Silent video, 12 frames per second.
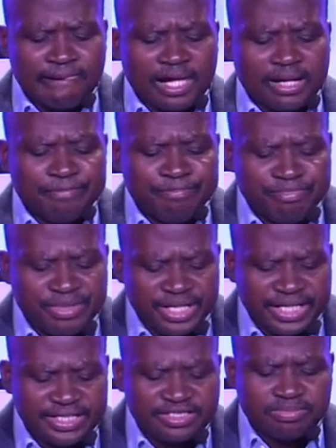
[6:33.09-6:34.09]
and
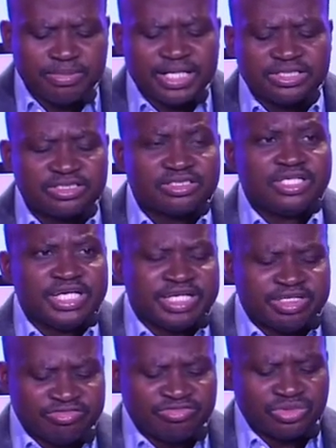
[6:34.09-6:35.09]
make it my
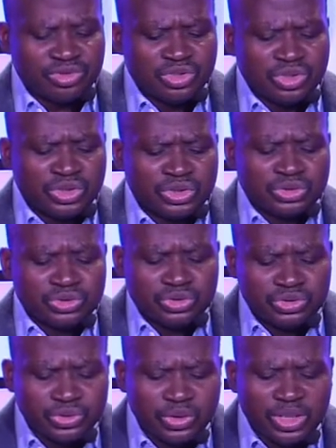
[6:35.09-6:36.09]
slave,
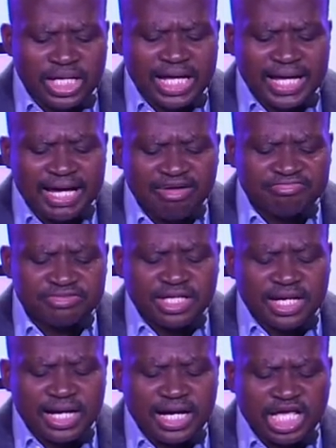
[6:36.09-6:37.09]
so that
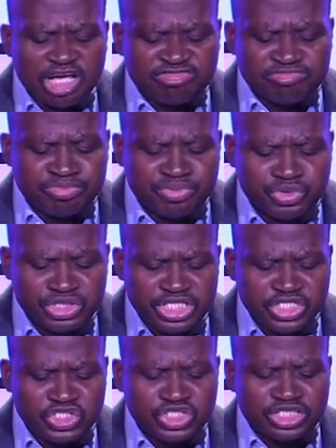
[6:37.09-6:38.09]
after I have
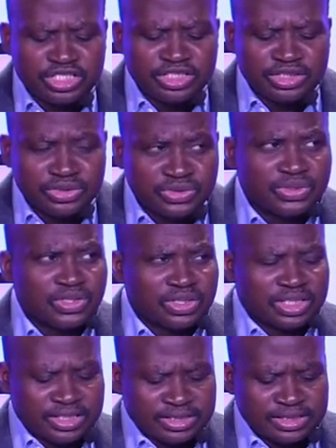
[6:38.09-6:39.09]
preached to
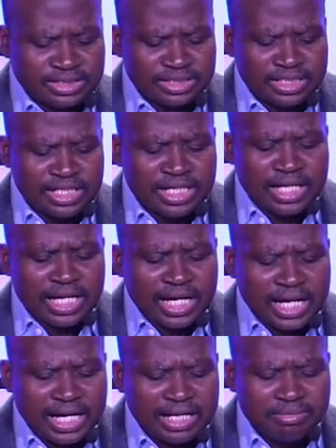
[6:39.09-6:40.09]
others, I